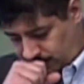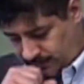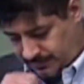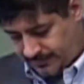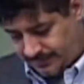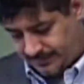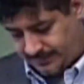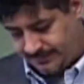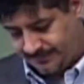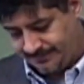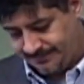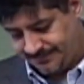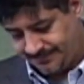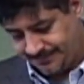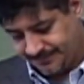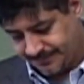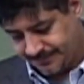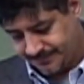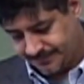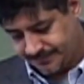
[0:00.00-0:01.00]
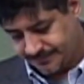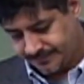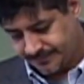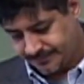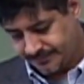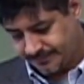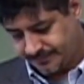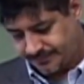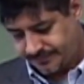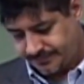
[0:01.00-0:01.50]

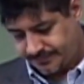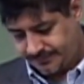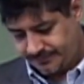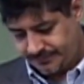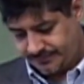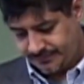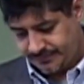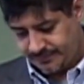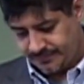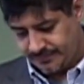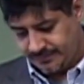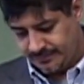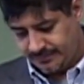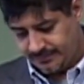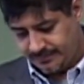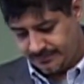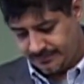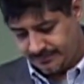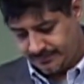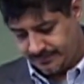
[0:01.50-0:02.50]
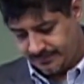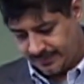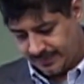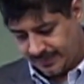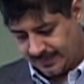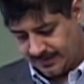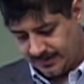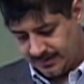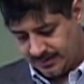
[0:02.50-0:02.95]
Nobody speaks.